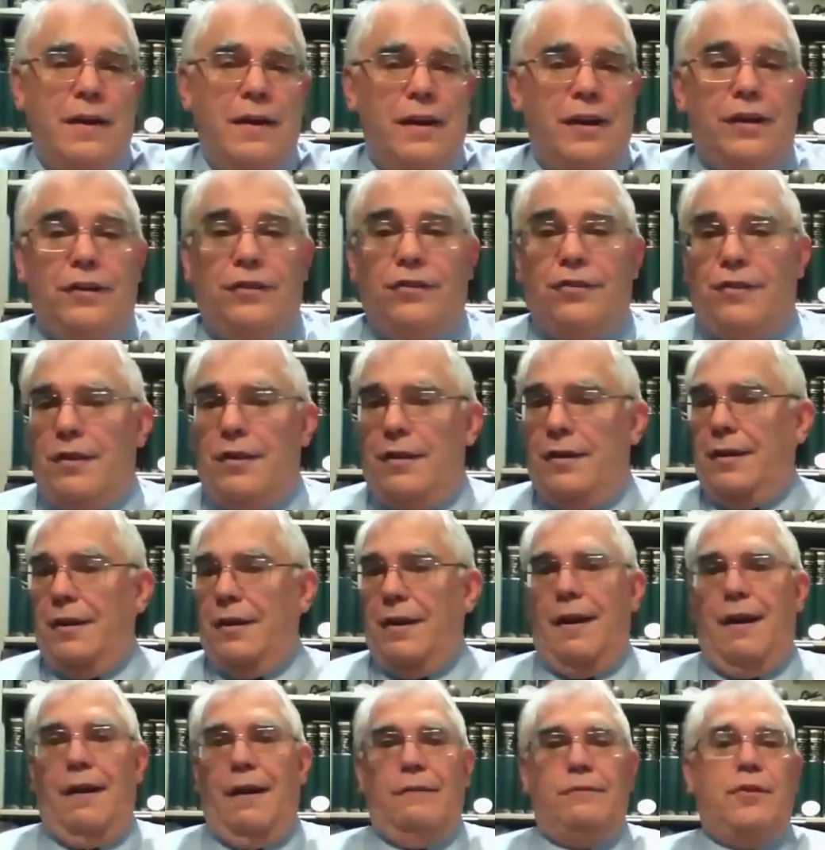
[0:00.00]
He's
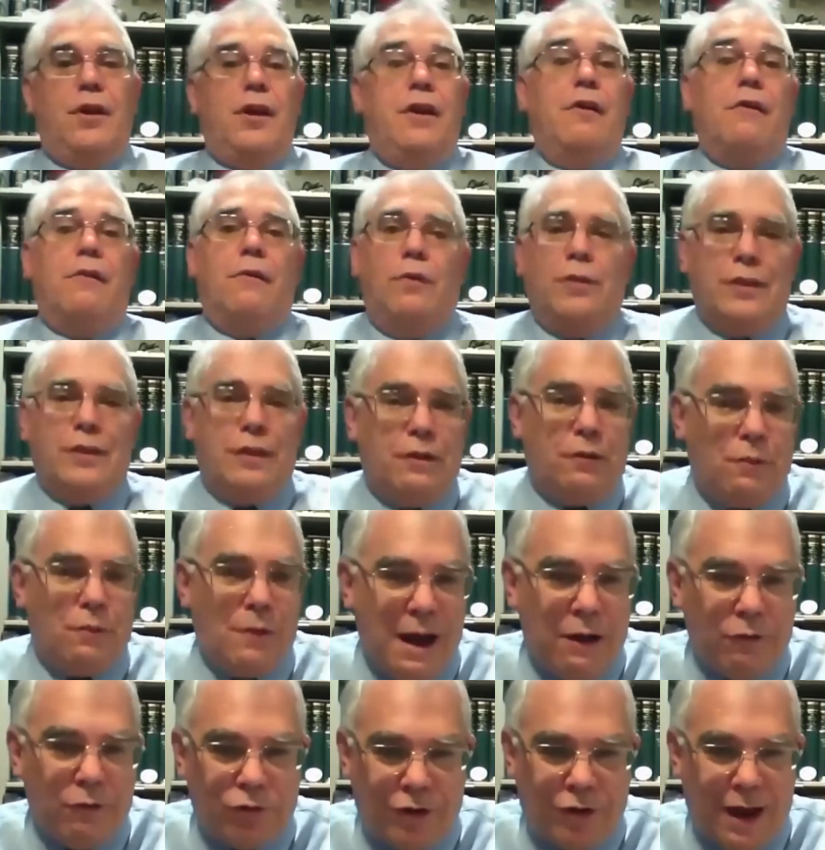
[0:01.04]
the hero of Little
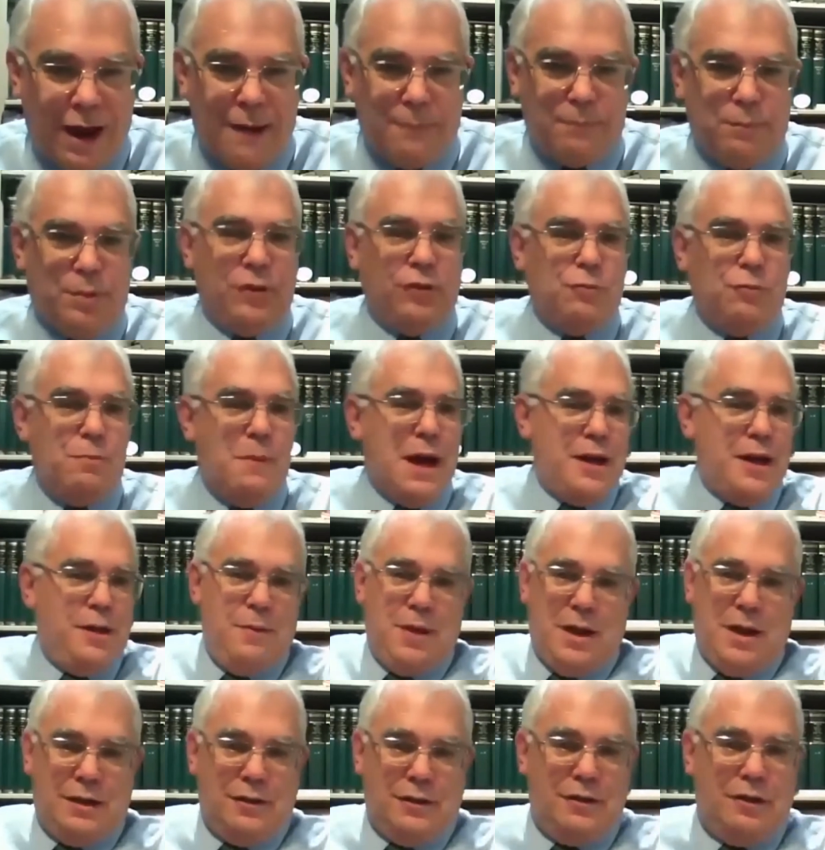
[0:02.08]
Round Top. His
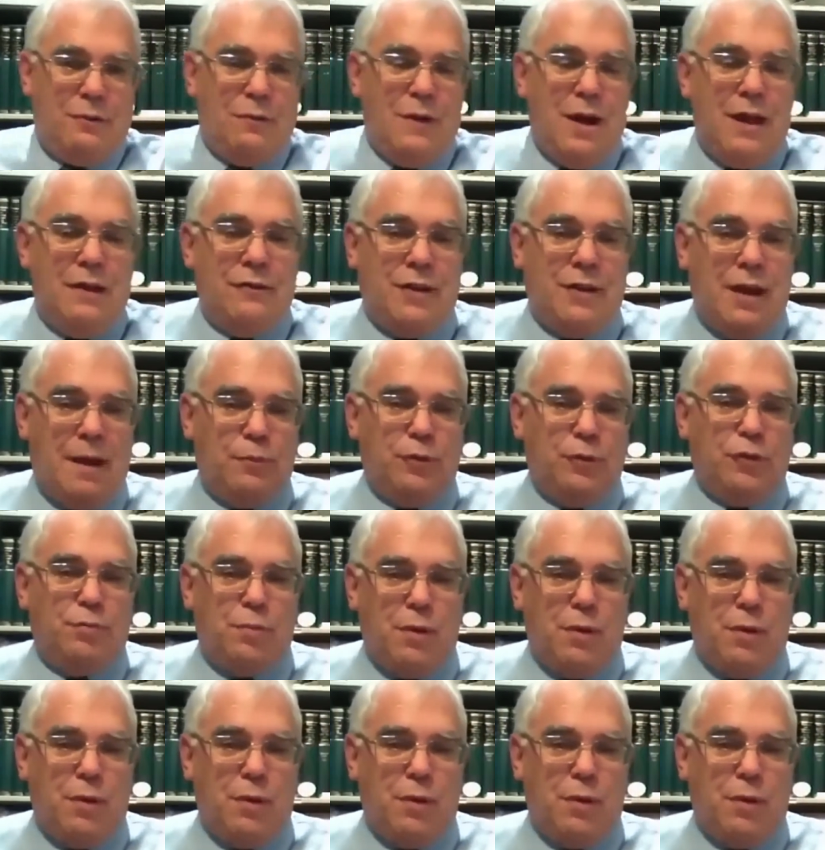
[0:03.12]
monument on Little Round Top is